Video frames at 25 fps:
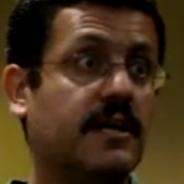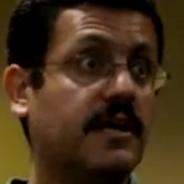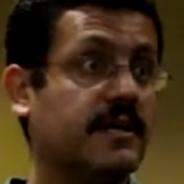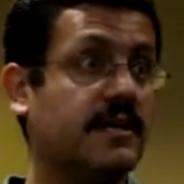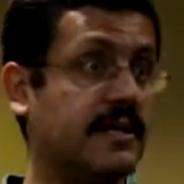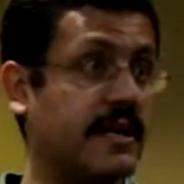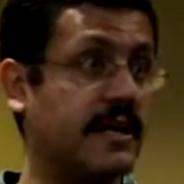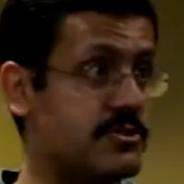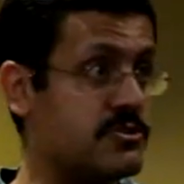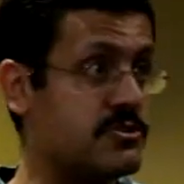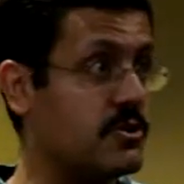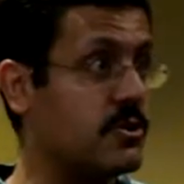
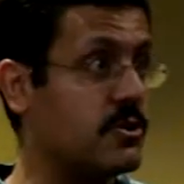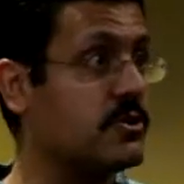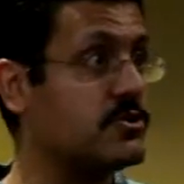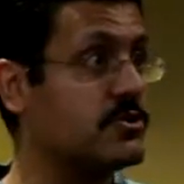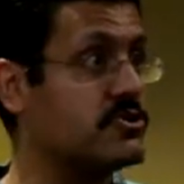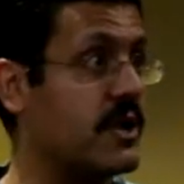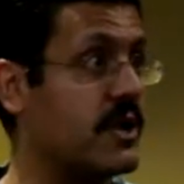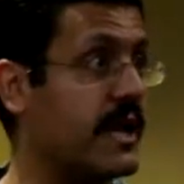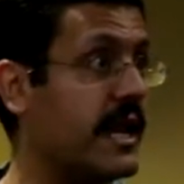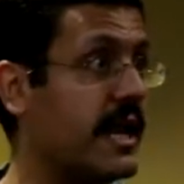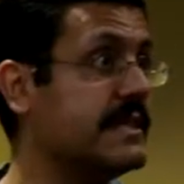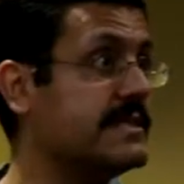That's
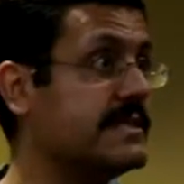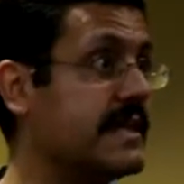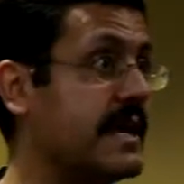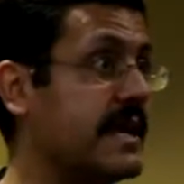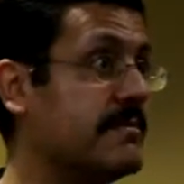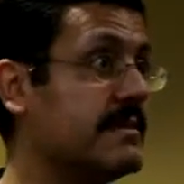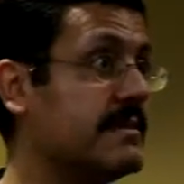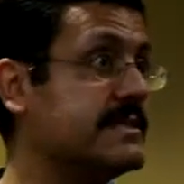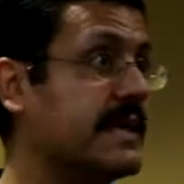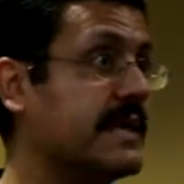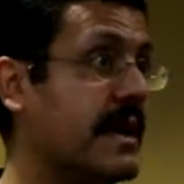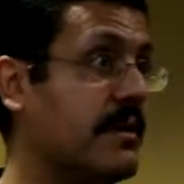also an
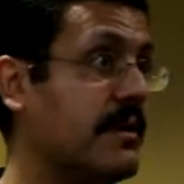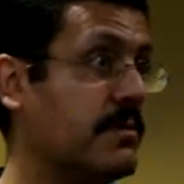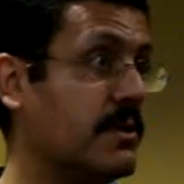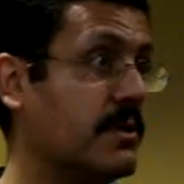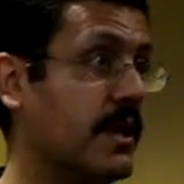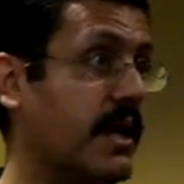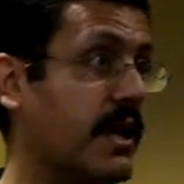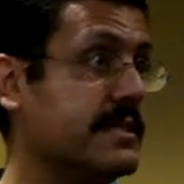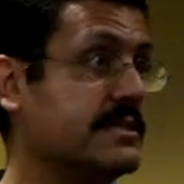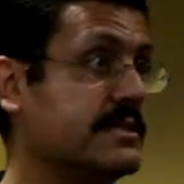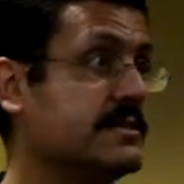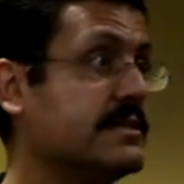
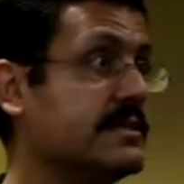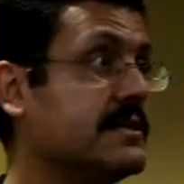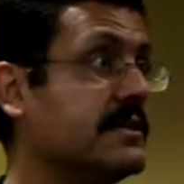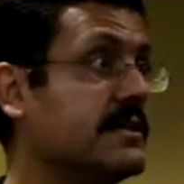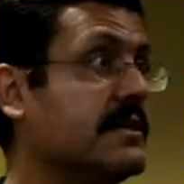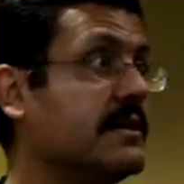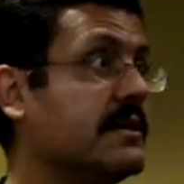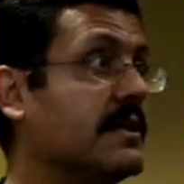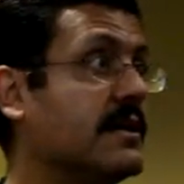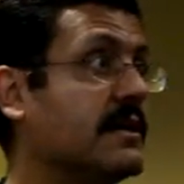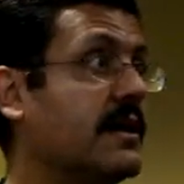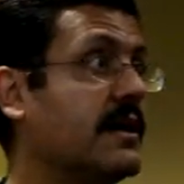
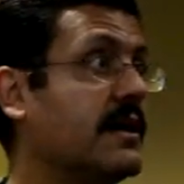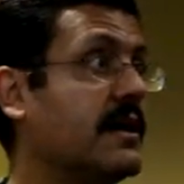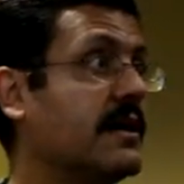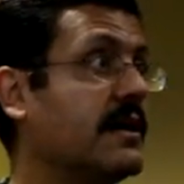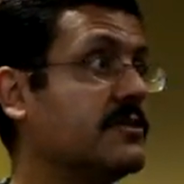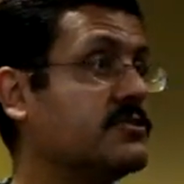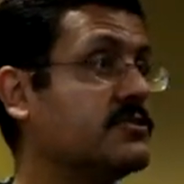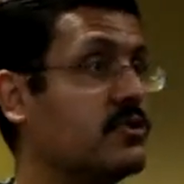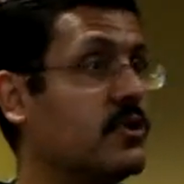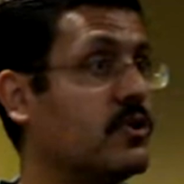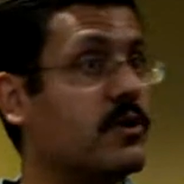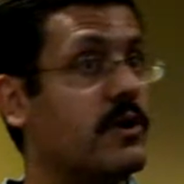anti-metabolite.
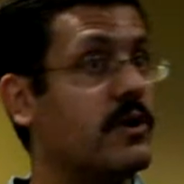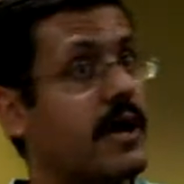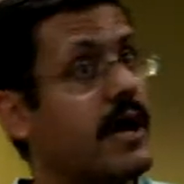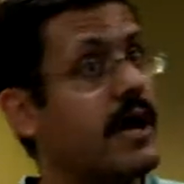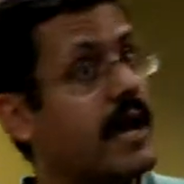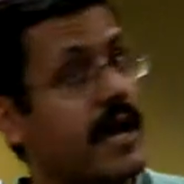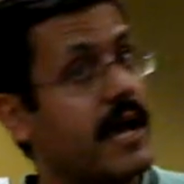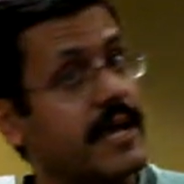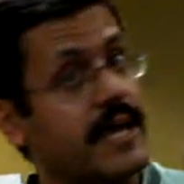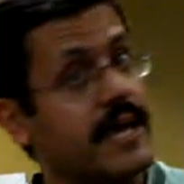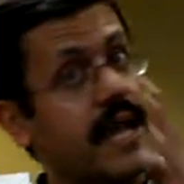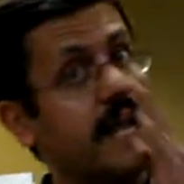So
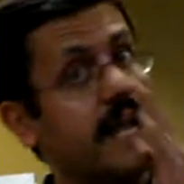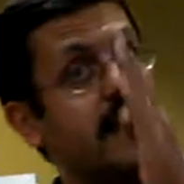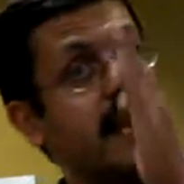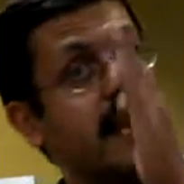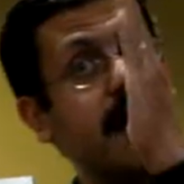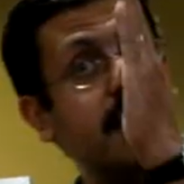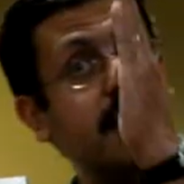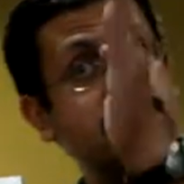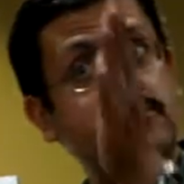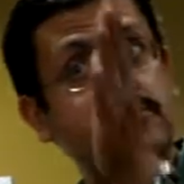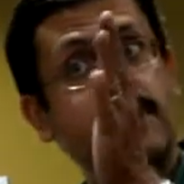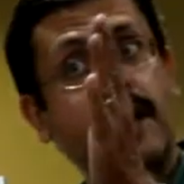again,
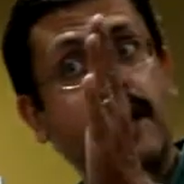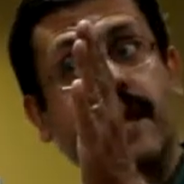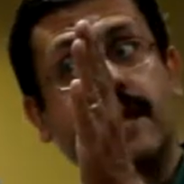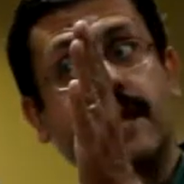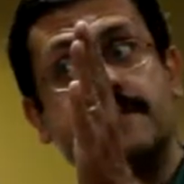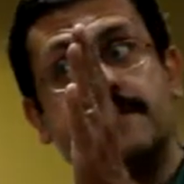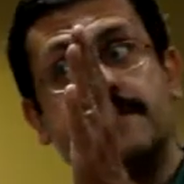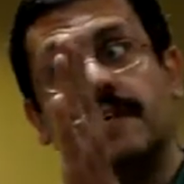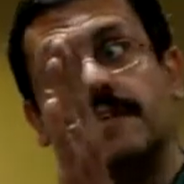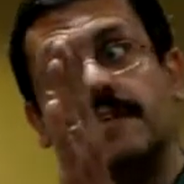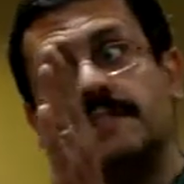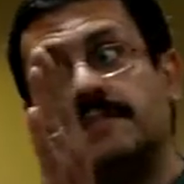
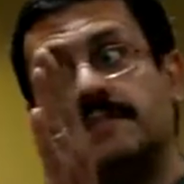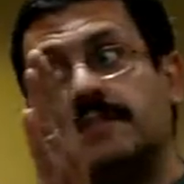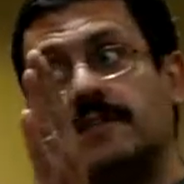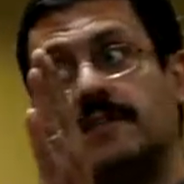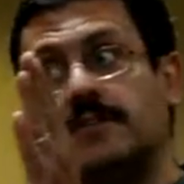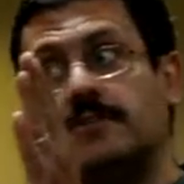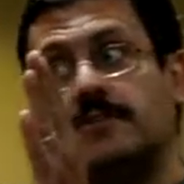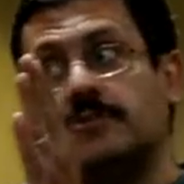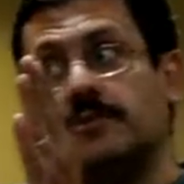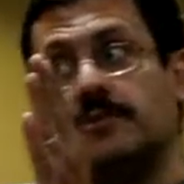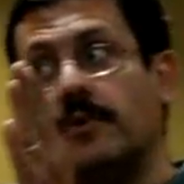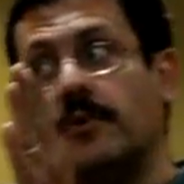isoniazid,
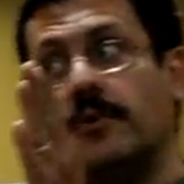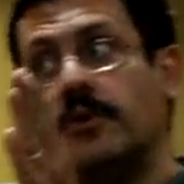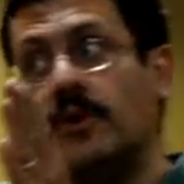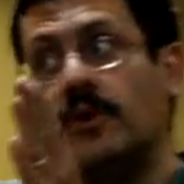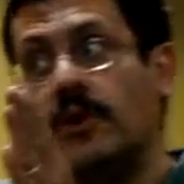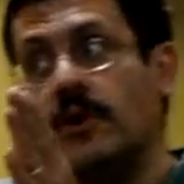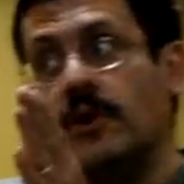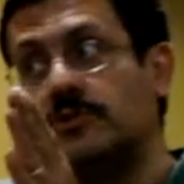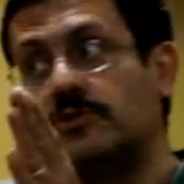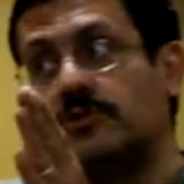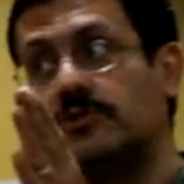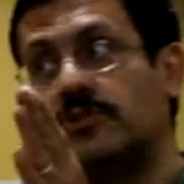
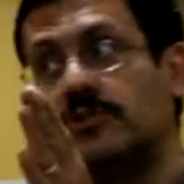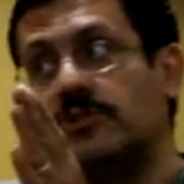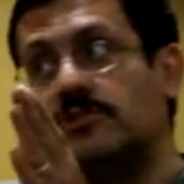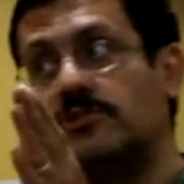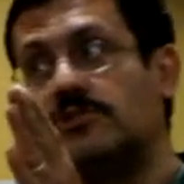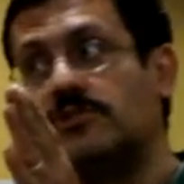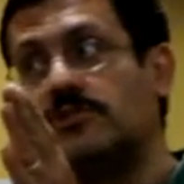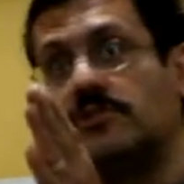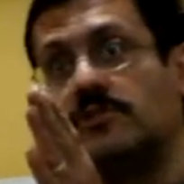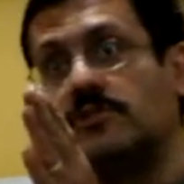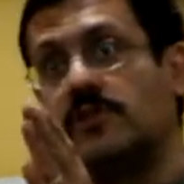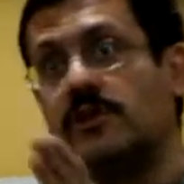
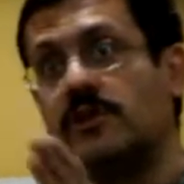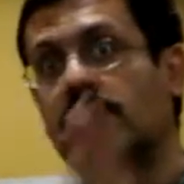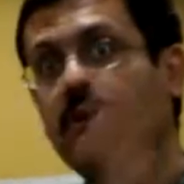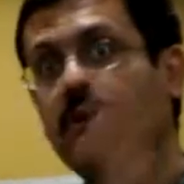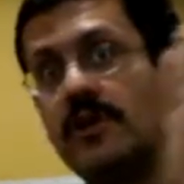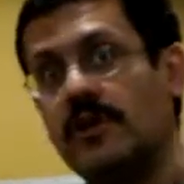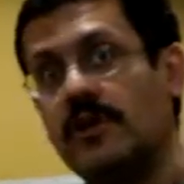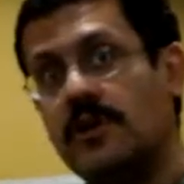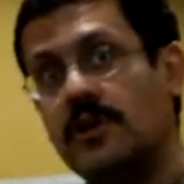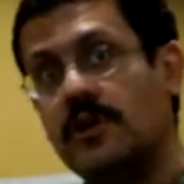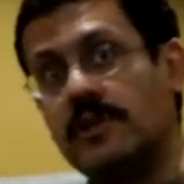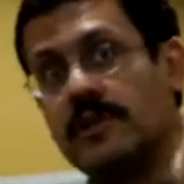tuberculosis,
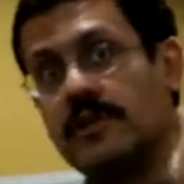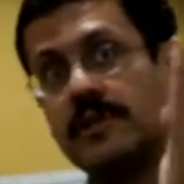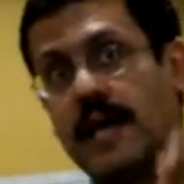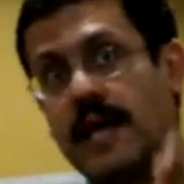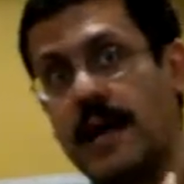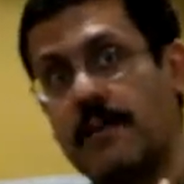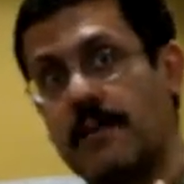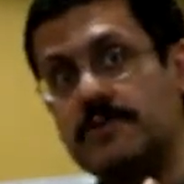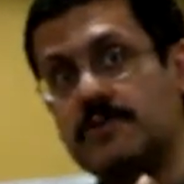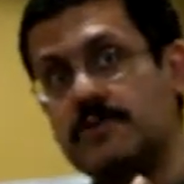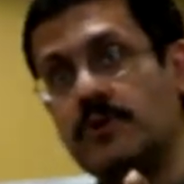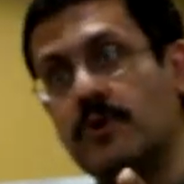
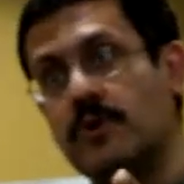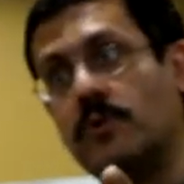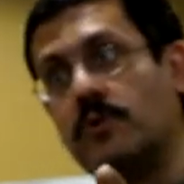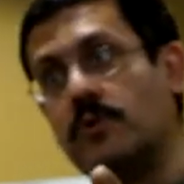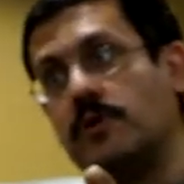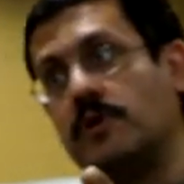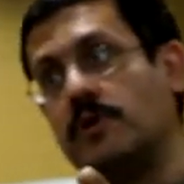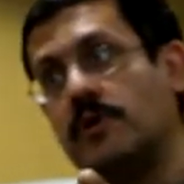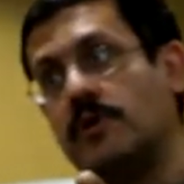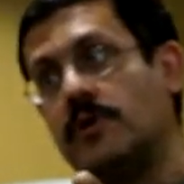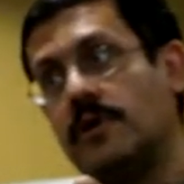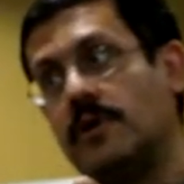Dabzone,
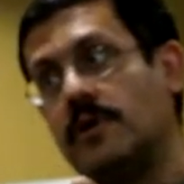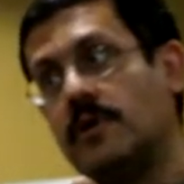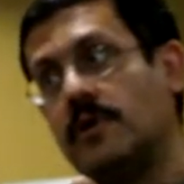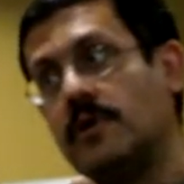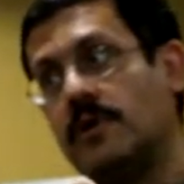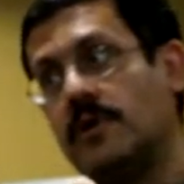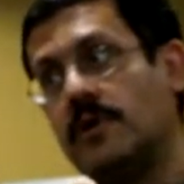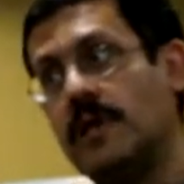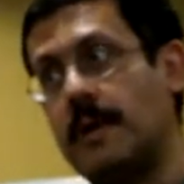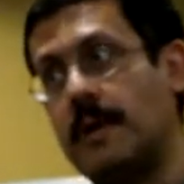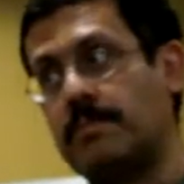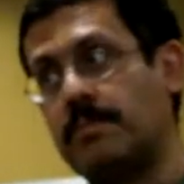
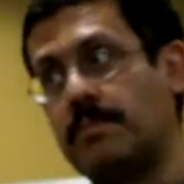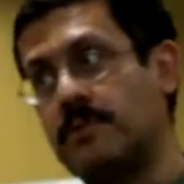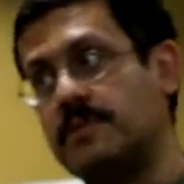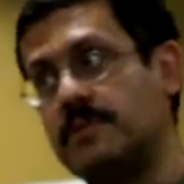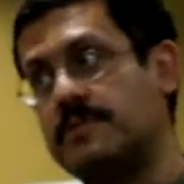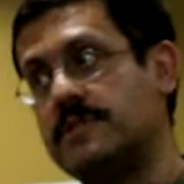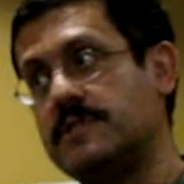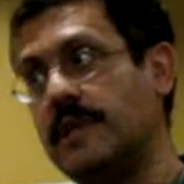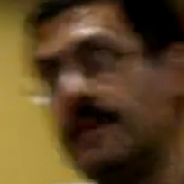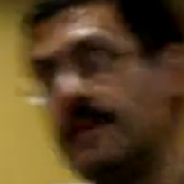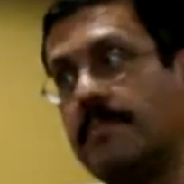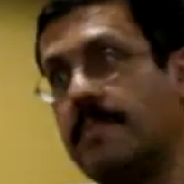
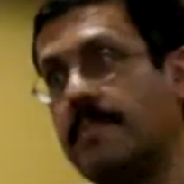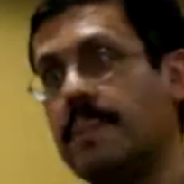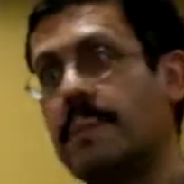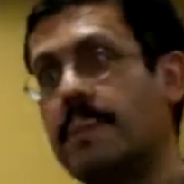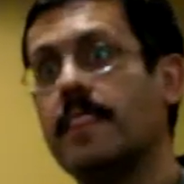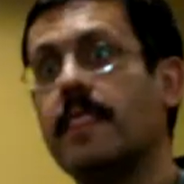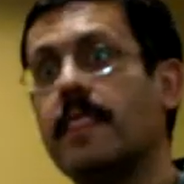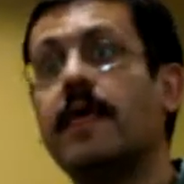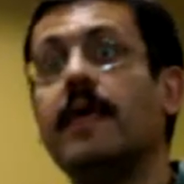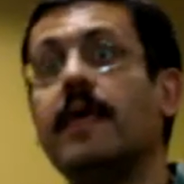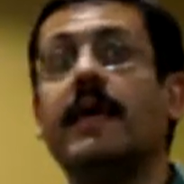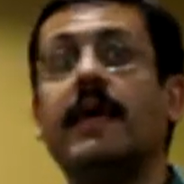leprosy.
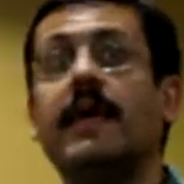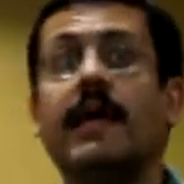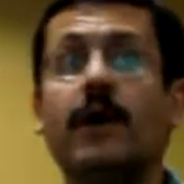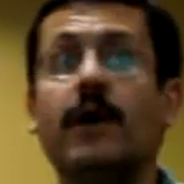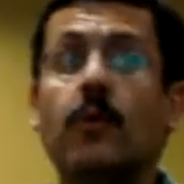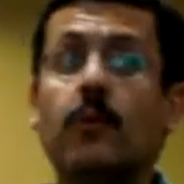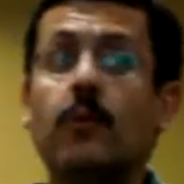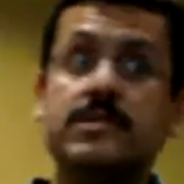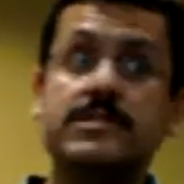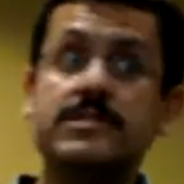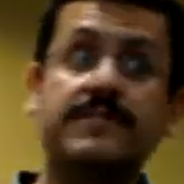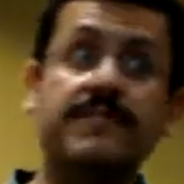
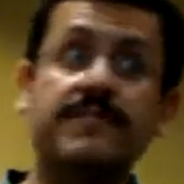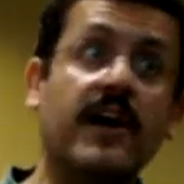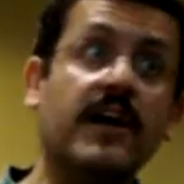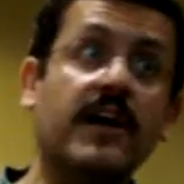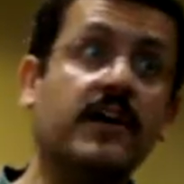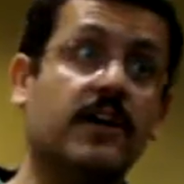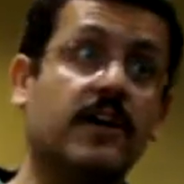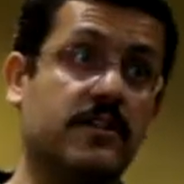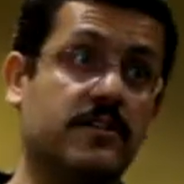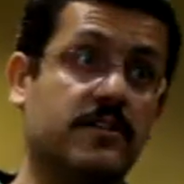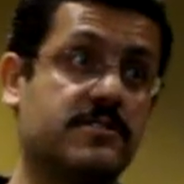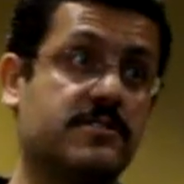With
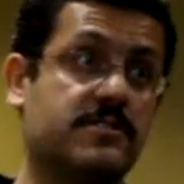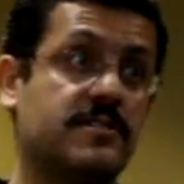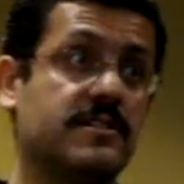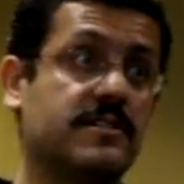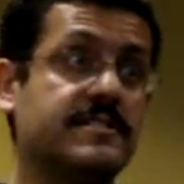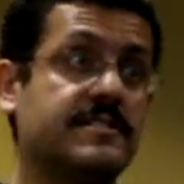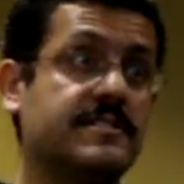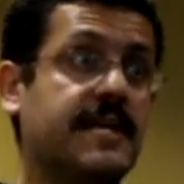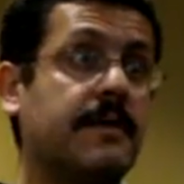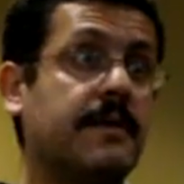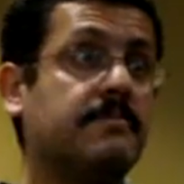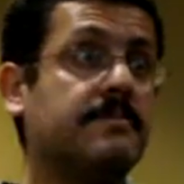fungals,
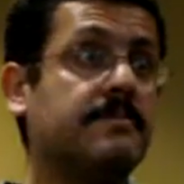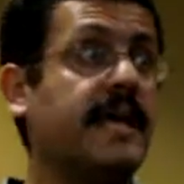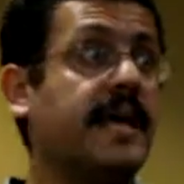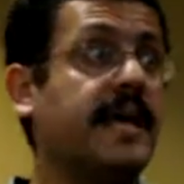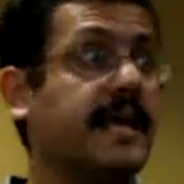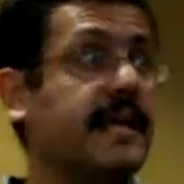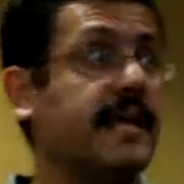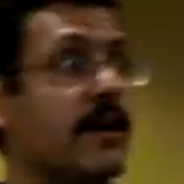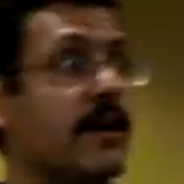same thing.